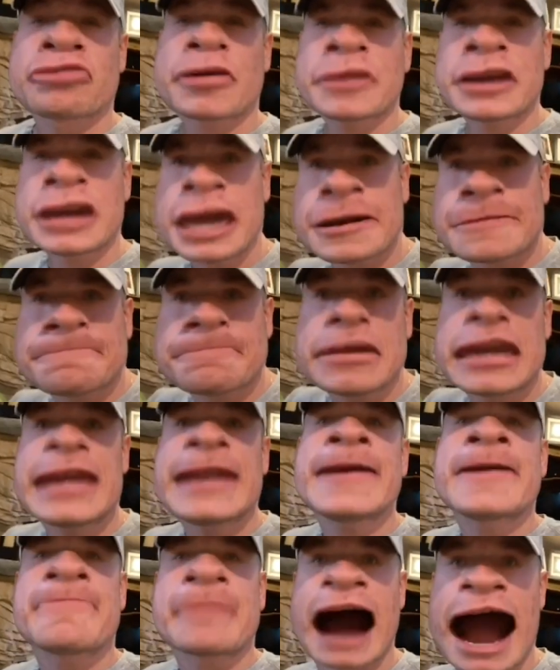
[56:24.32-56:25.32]
Let me get a
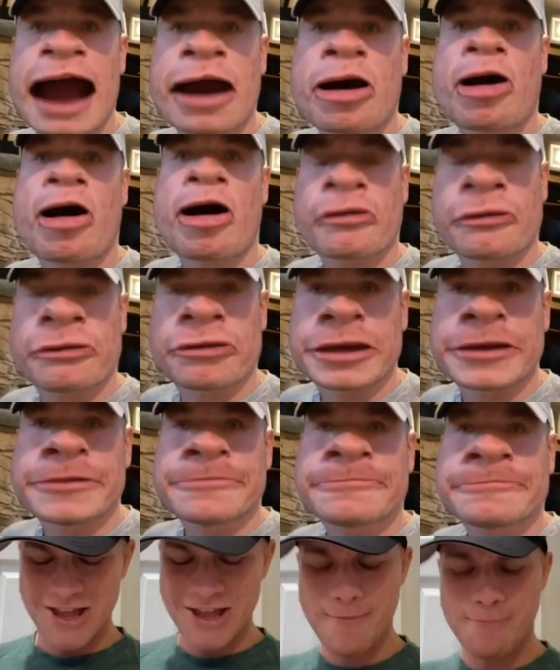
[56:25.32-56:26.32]
medium hot coffee.
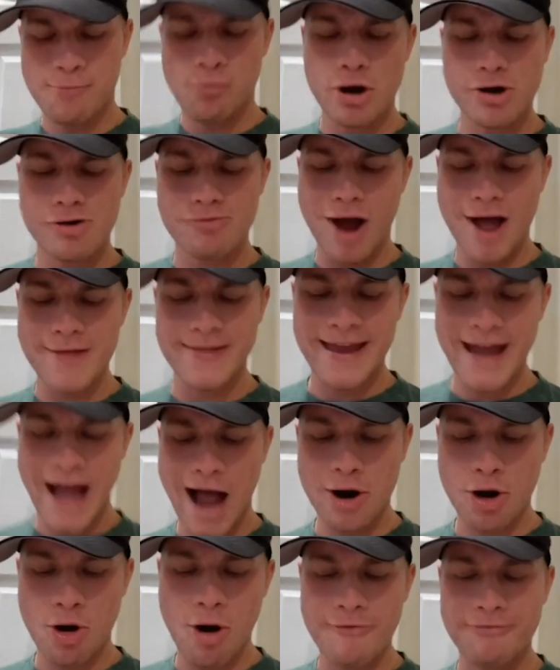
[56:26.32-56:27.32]
Yep, one grande
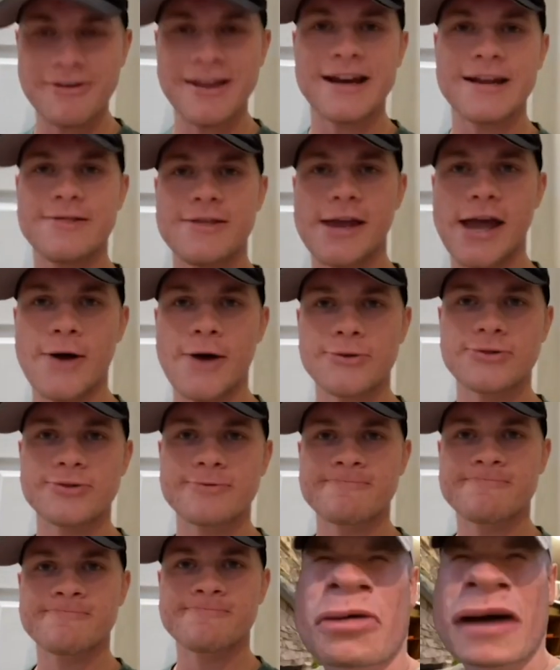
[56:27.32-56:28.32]
hot coffee. Anything else?
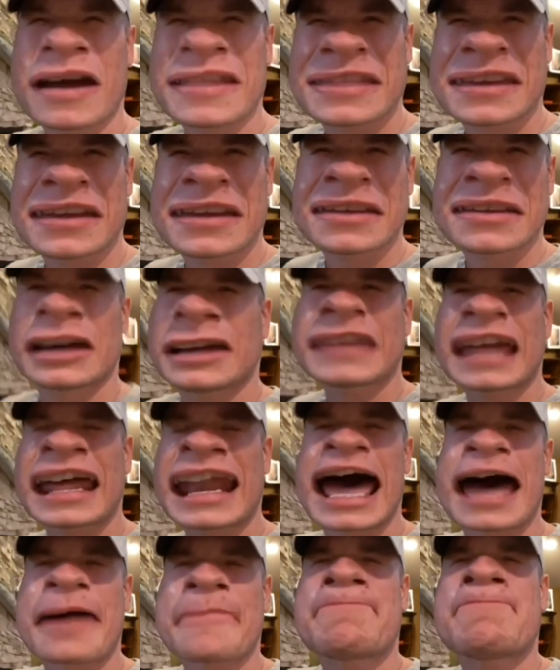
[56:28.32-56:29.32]
What? No,
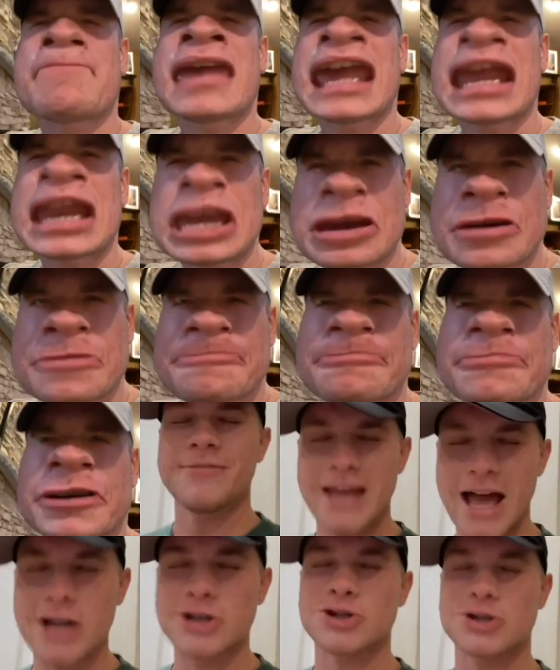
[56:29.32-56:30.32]
no, medium.
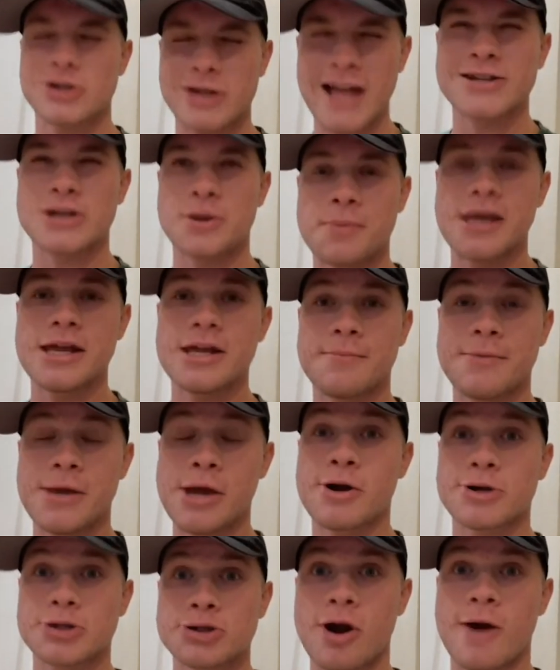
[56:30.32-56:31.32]
Yes, that's a medium.
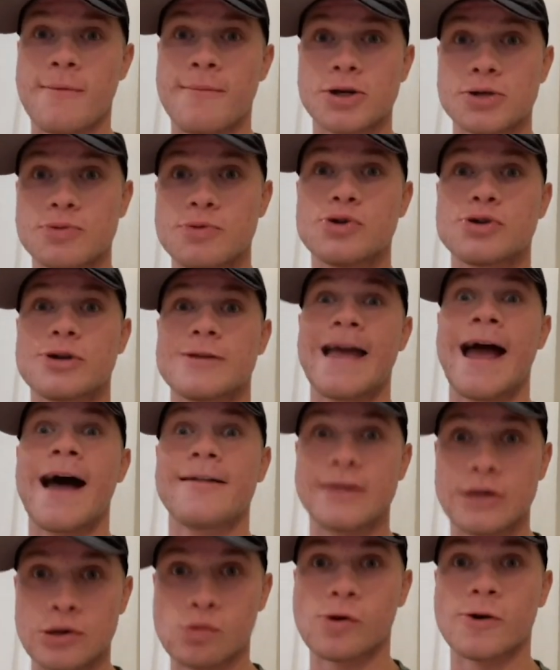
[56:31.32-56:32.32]
Here at Starbucks, we use
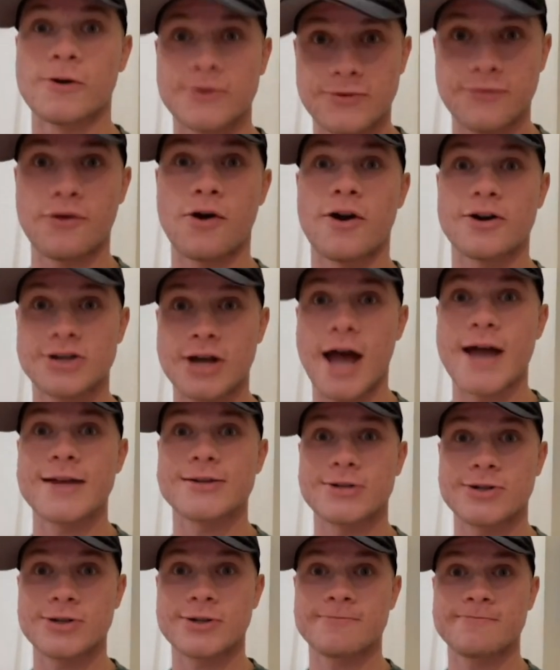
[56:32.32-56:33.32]
Italian words for our
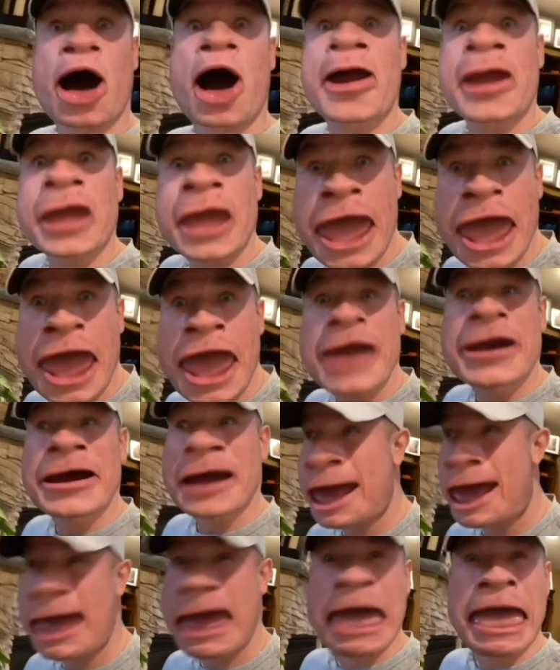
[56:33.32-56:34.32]
sizes. Oh, yeah?
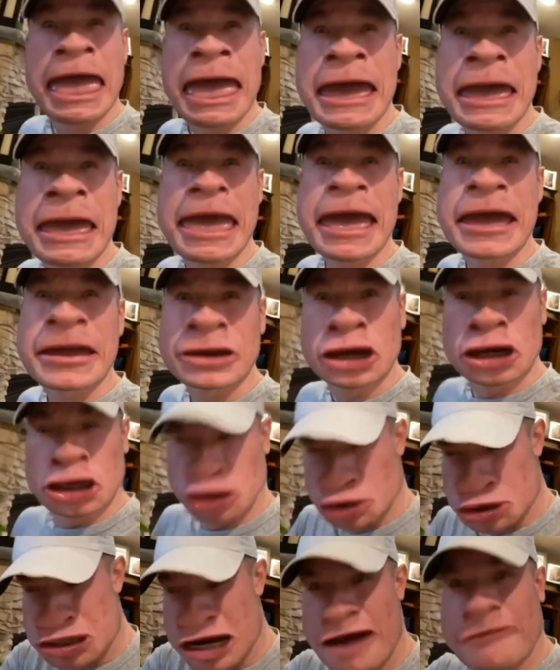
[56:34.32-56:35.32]

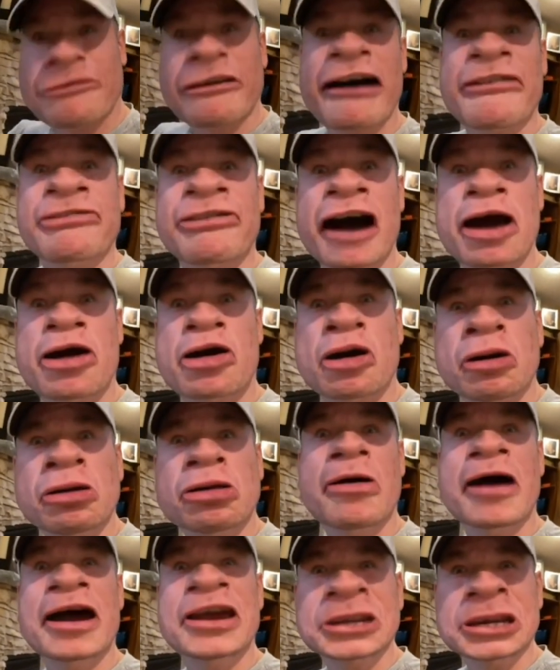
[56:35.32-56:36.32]
You got
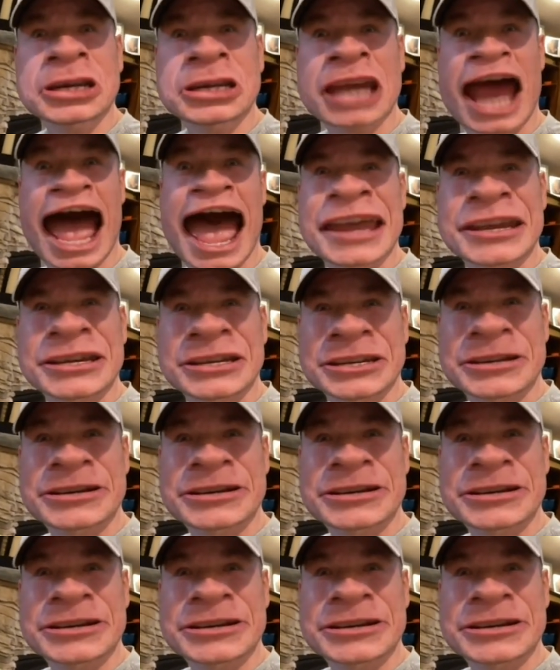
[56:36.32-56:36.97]
Vaffanculo as a size.